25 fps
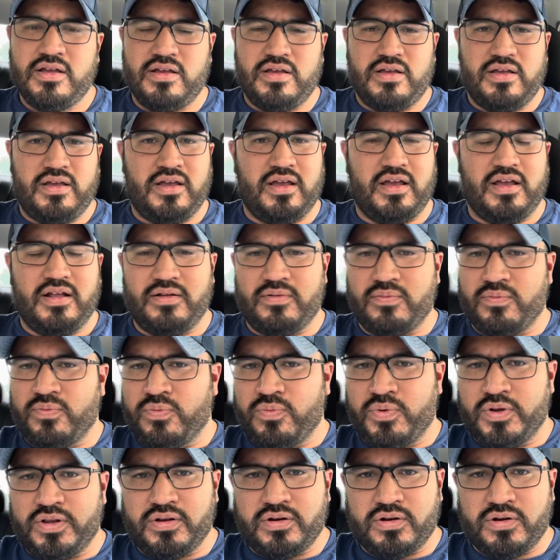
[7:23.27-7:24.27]

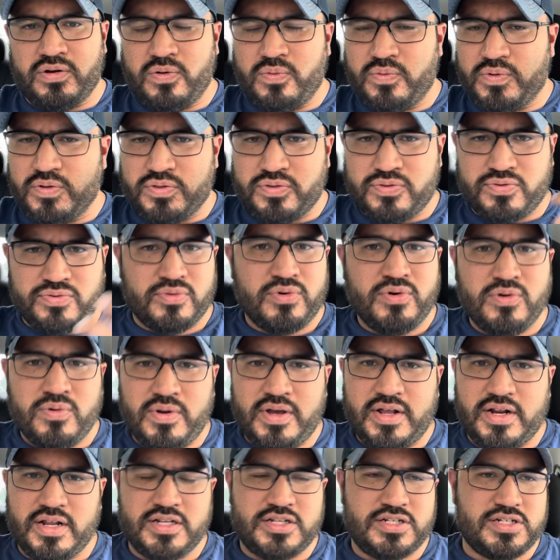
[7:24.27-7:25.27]
and when you're going
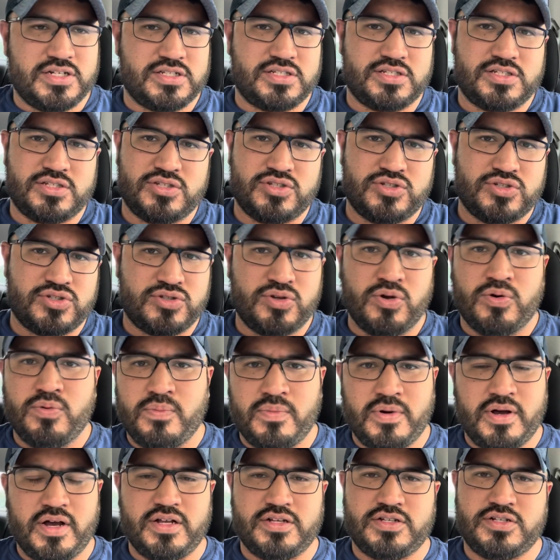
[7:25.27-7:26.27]
through it, it's just so
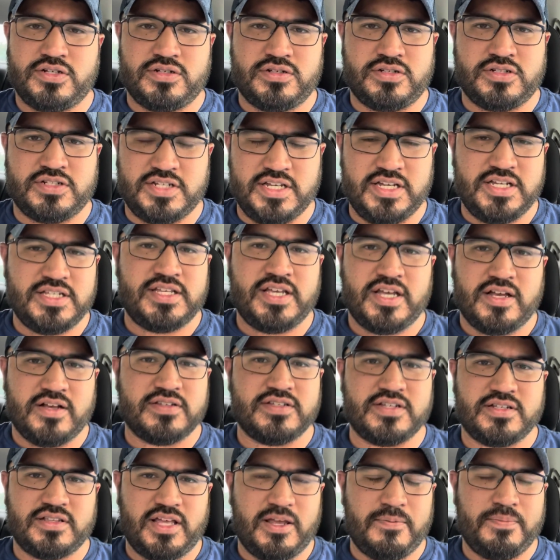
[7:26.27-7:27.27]
much
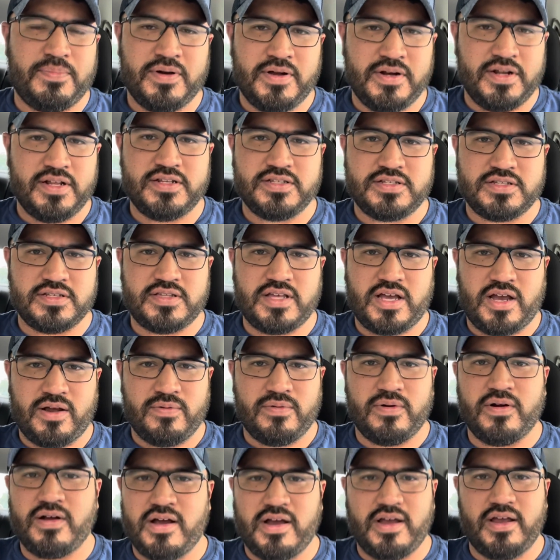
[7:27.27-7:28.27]
details that they put into
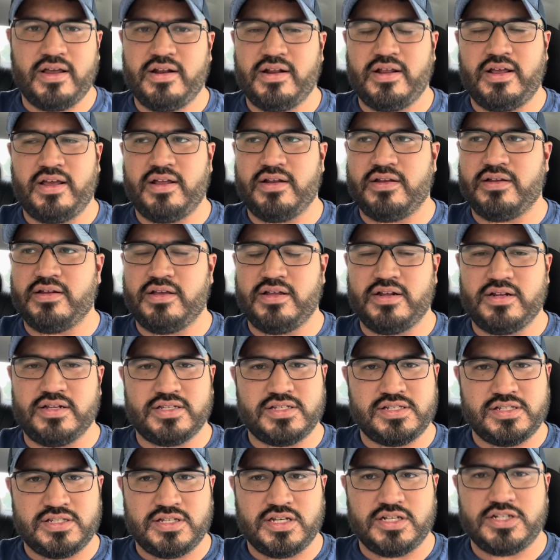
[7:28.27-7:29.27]
that ride, and it
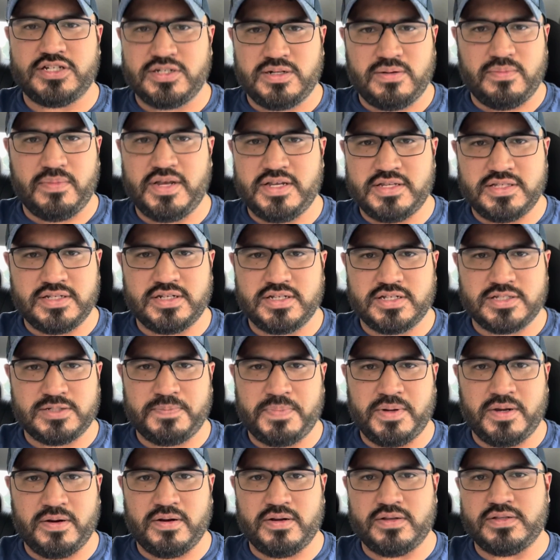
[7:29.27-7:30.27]
is such an amazing
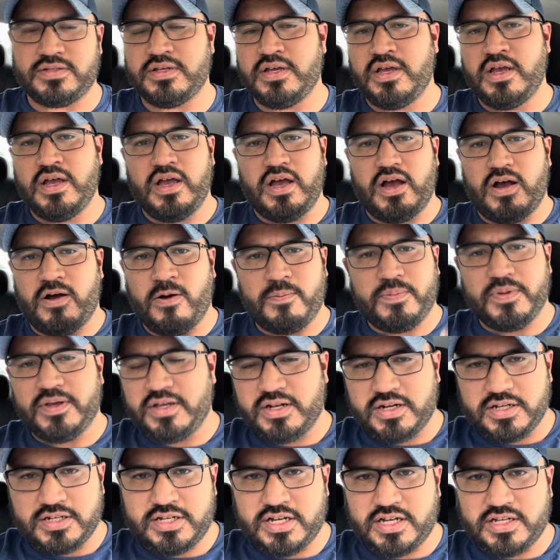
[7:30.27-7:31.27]
experience. I hope you
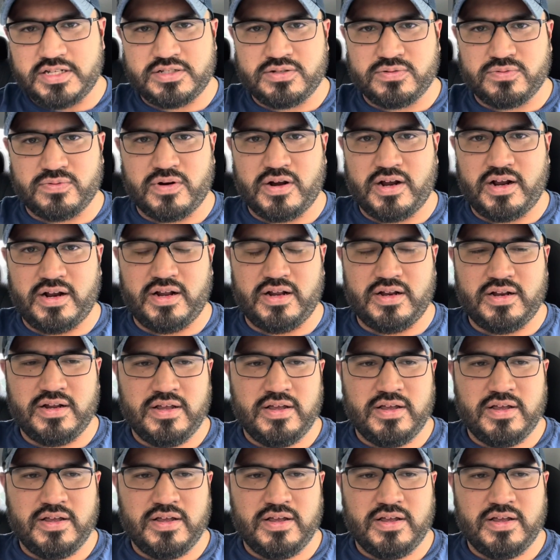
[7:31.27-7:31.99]
get a chance to ride it.